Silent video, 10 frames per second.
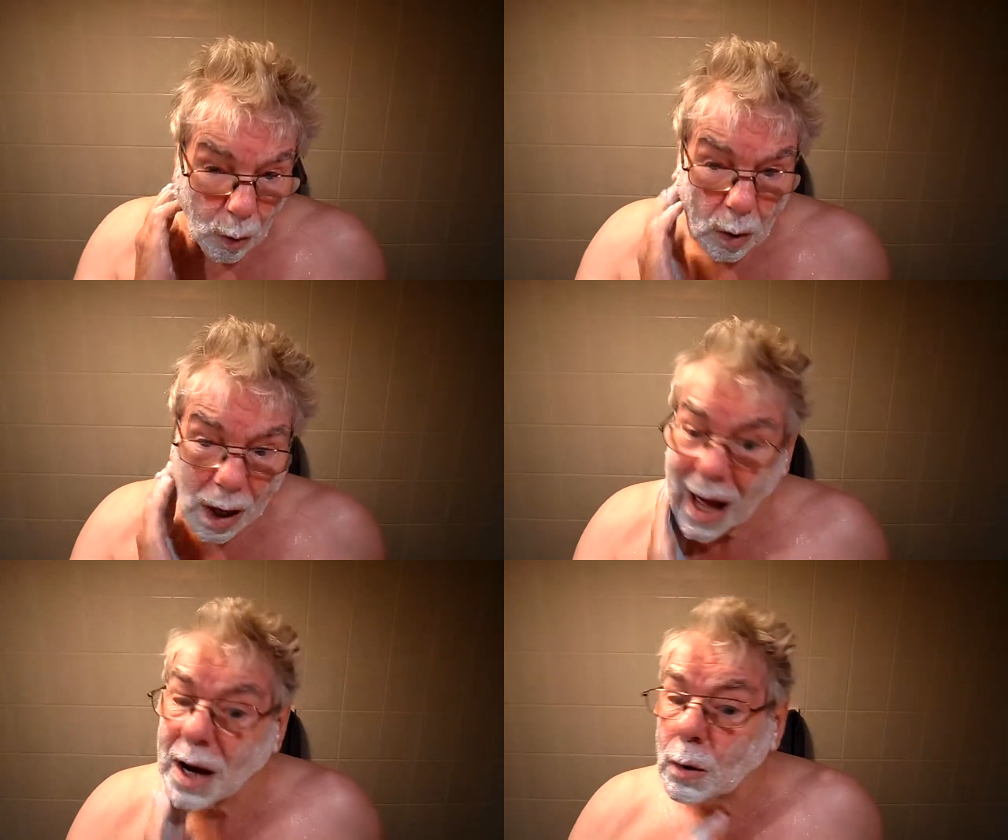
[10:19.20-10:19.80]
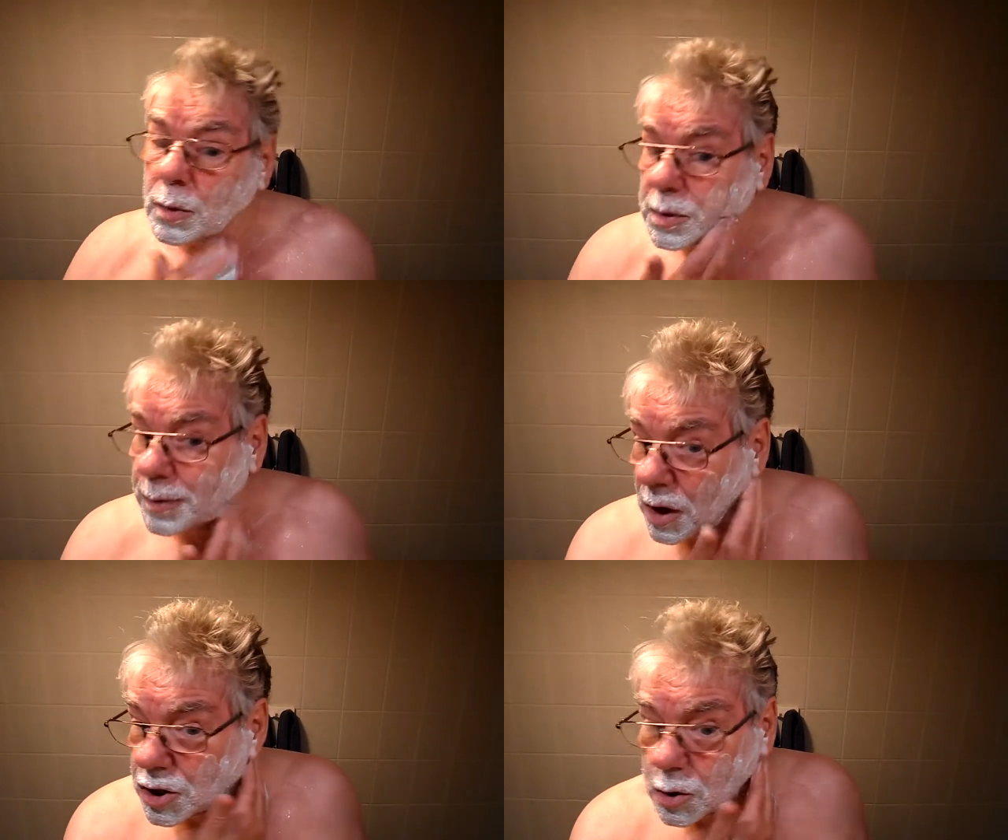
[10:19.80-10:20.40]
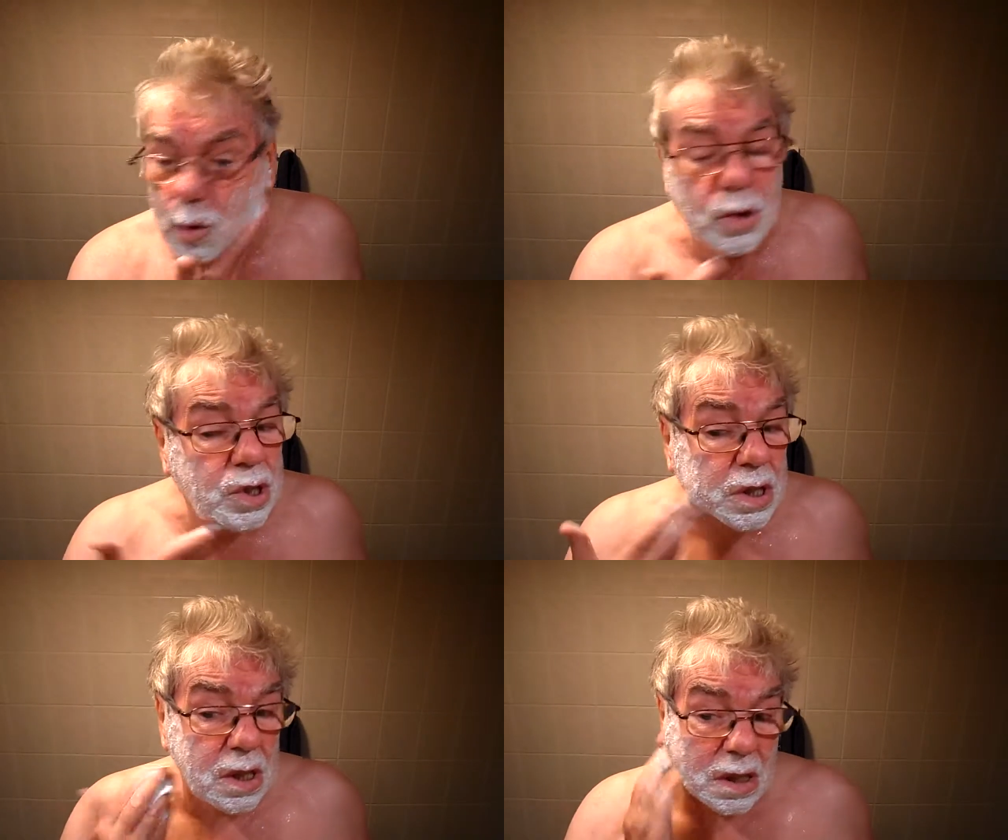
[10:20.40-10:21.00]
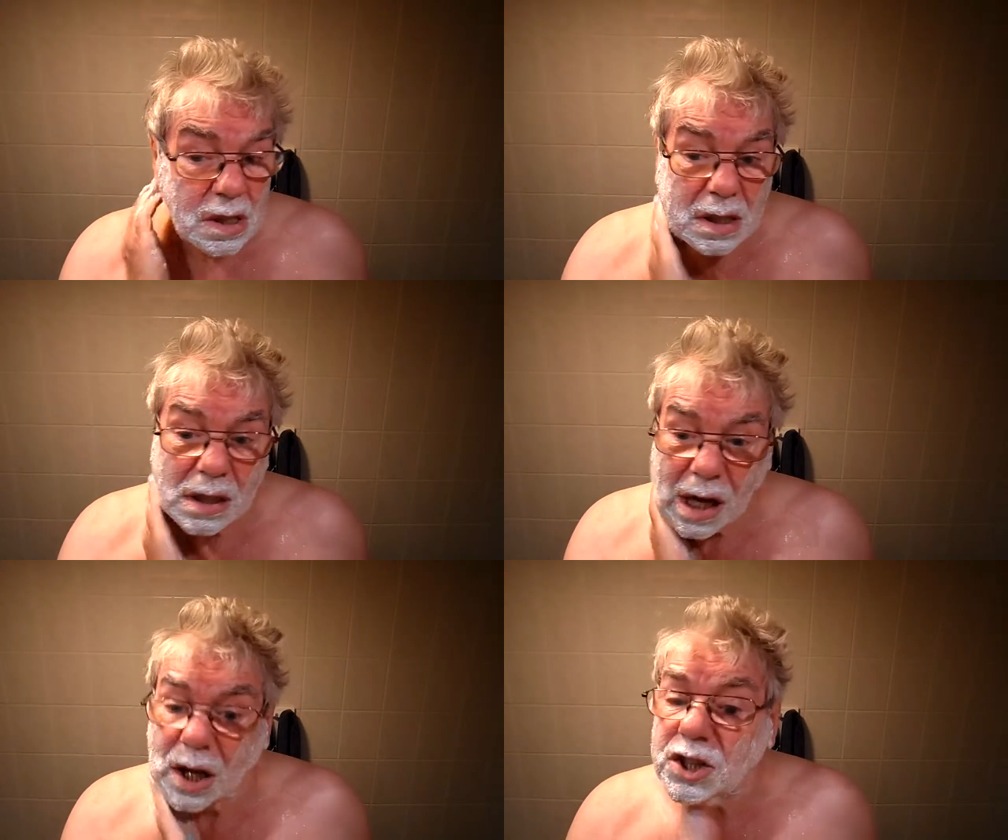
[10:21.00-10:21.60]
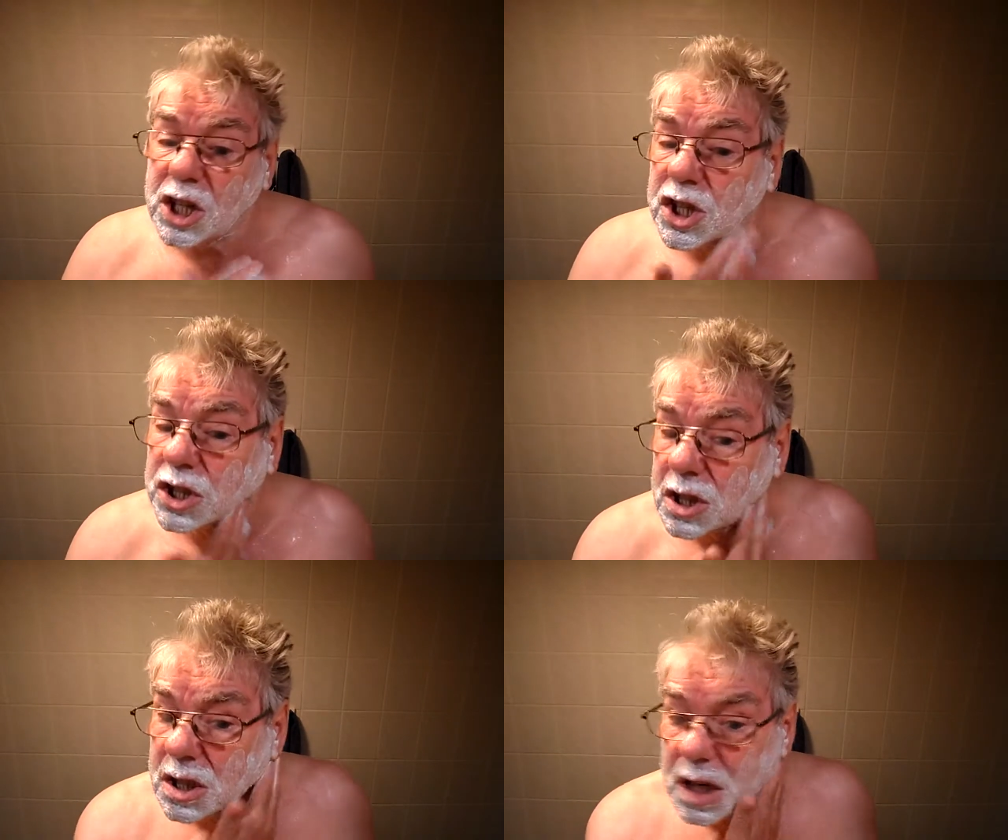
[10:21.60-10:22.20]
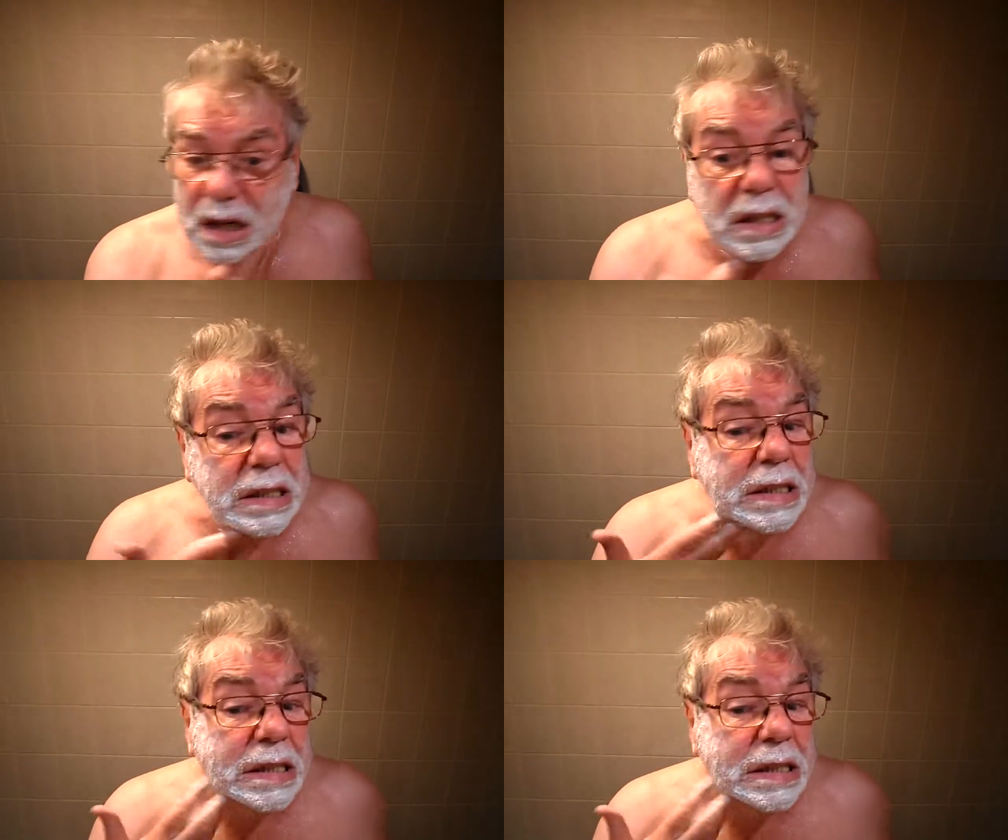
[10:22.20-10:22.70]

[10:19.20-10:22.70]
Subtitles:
All I had on was a pair of shorts and a t-shirt,